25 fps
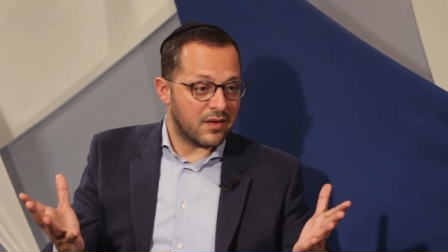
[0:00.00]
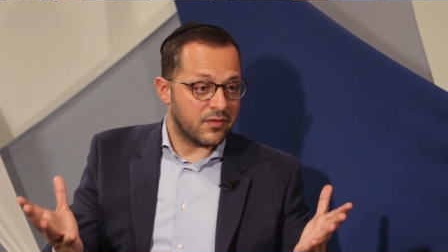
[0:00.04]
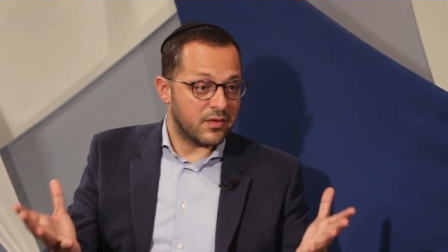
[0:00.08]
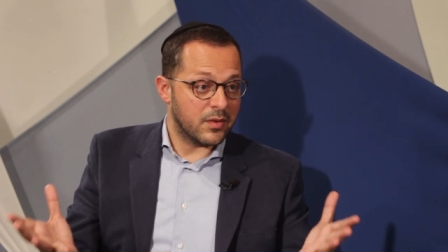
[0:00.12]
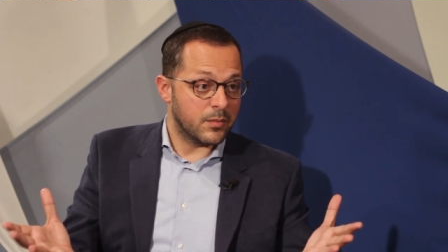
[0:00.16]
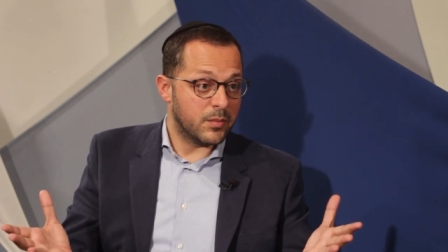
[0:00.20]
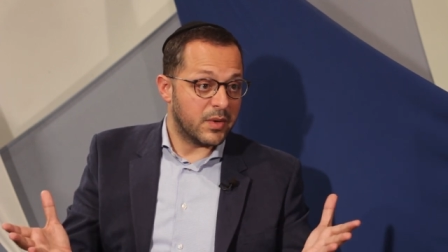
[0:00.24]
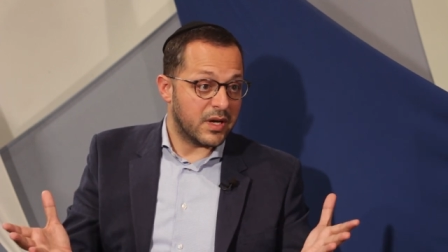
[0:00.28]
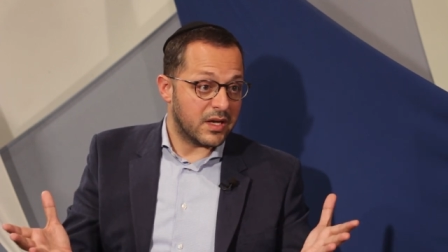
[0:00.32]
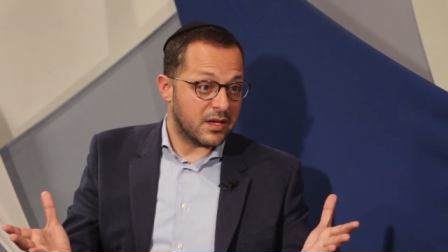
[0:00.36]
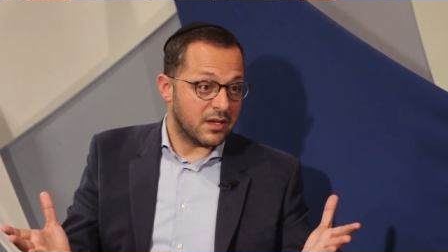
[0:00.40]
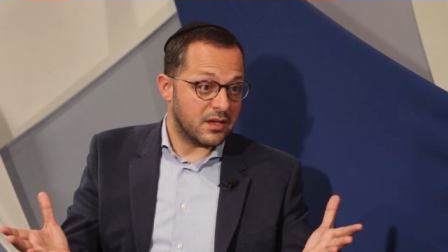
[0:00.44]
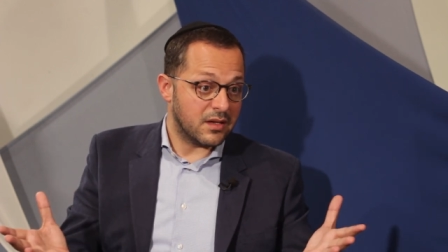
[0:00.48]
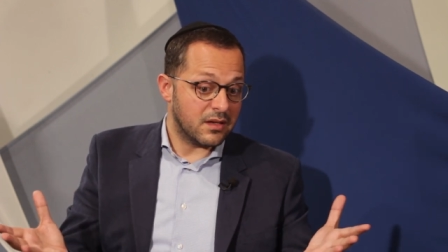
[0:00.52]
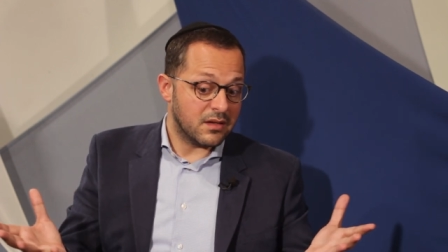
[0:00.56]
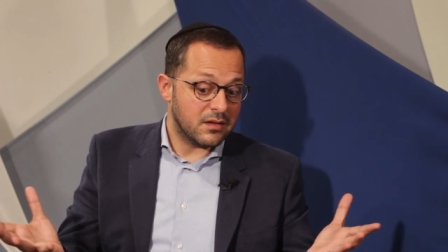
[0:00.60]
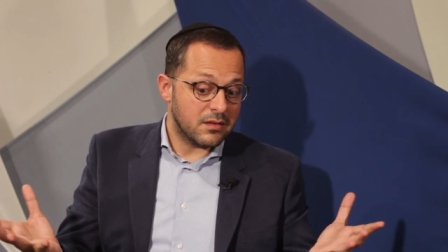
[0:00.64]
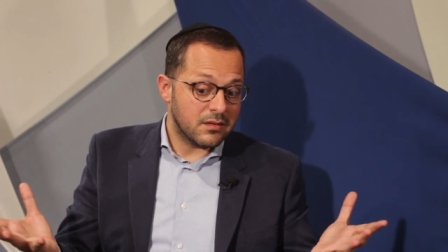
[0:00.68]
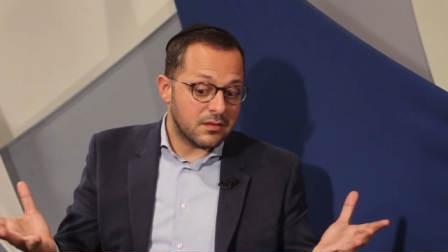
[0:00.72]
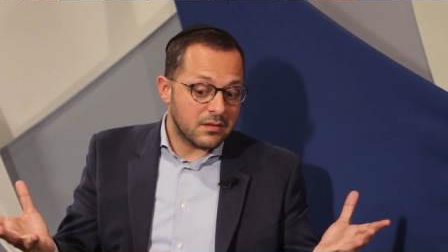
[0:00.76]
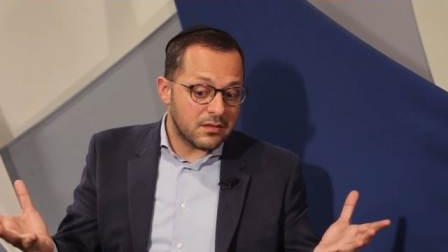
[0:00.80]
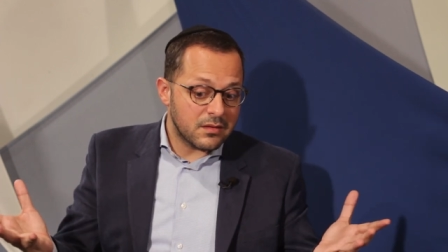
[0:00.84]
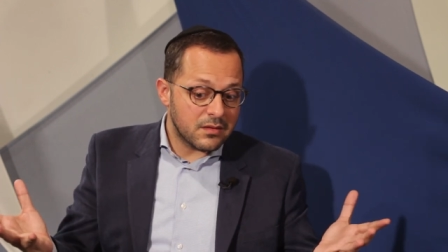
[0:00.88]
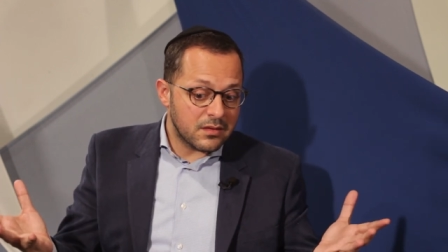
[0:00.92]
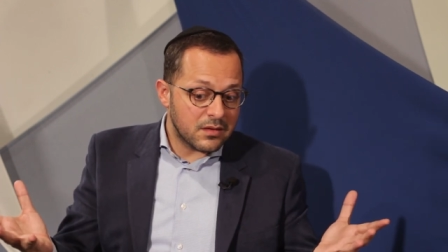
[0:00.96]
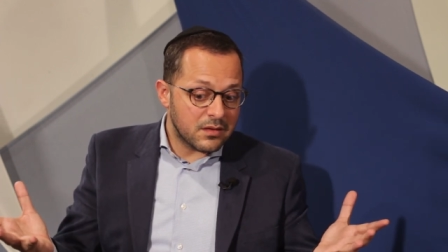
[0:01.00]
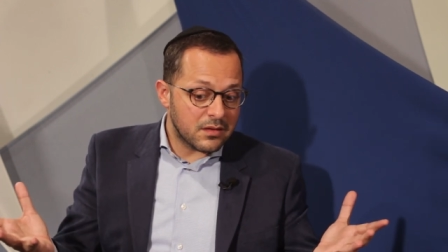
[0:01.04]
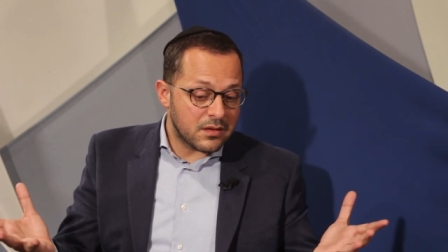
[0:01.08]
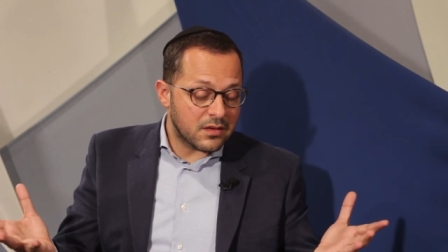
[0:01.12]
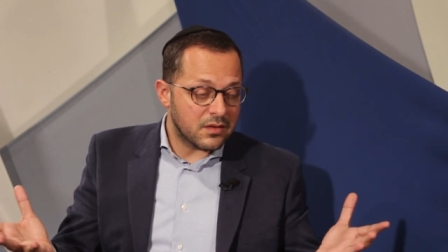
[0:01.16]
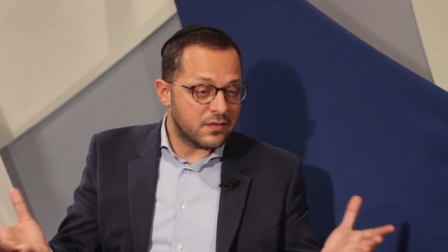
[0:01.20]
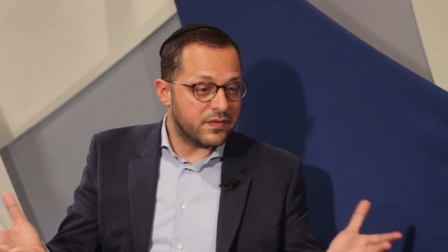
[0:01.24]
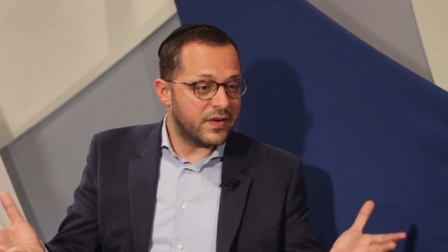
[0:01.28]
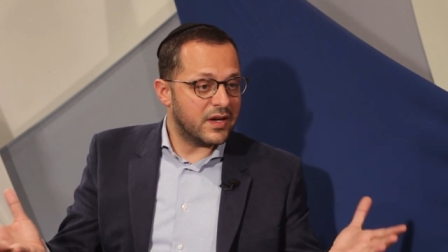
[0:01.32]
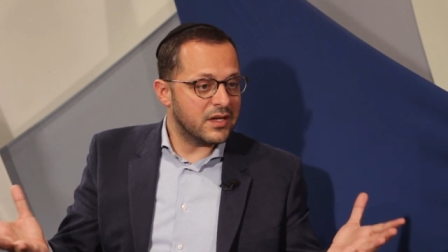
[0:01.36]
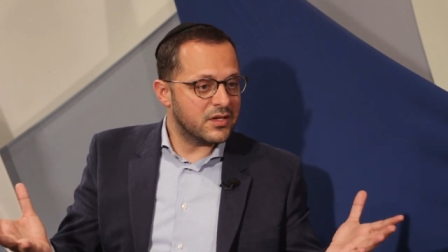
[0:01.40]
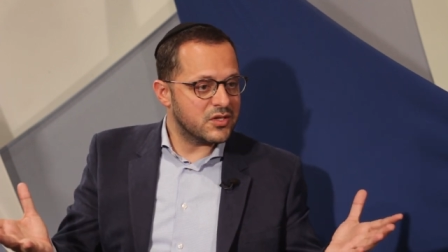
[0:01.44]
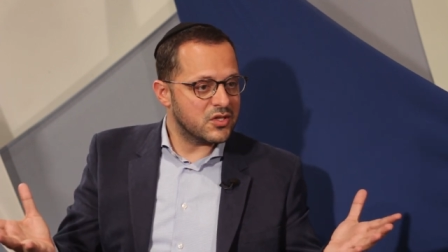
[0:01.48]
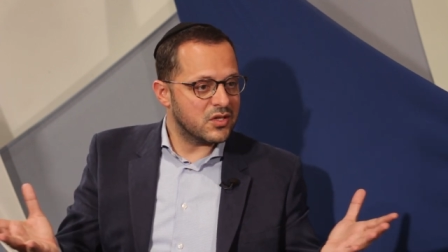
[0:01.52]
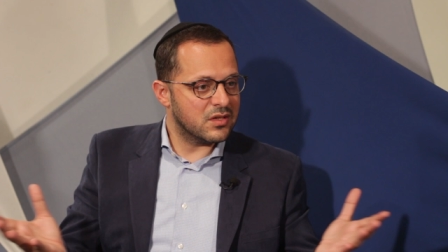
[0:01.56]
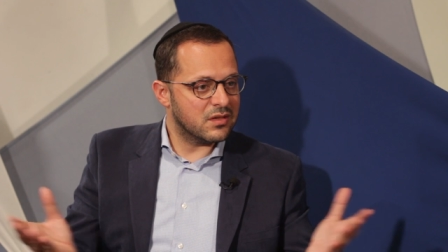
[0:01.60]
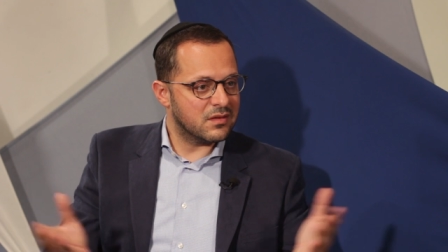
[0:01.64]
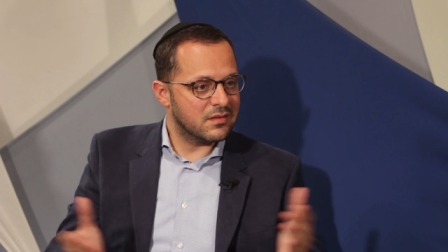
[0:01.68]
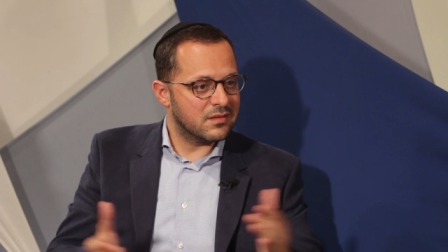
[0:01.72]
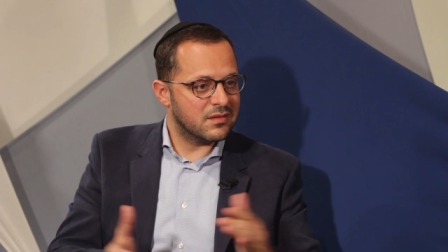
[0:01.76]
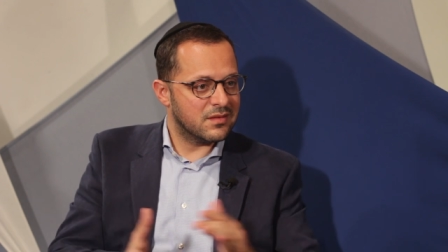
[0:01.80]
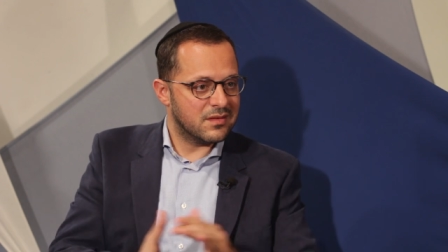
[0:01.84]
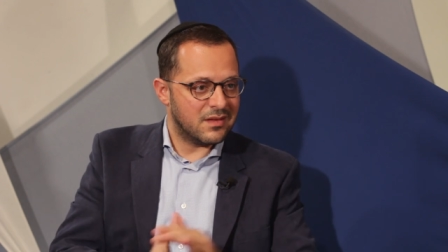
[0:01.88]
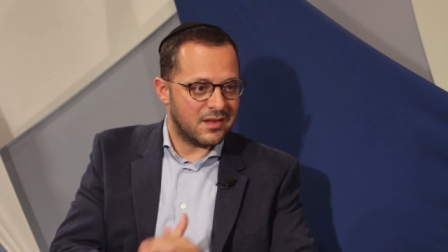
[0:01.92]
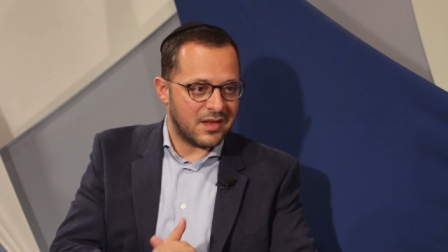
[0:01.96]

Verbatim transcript: everybody could function.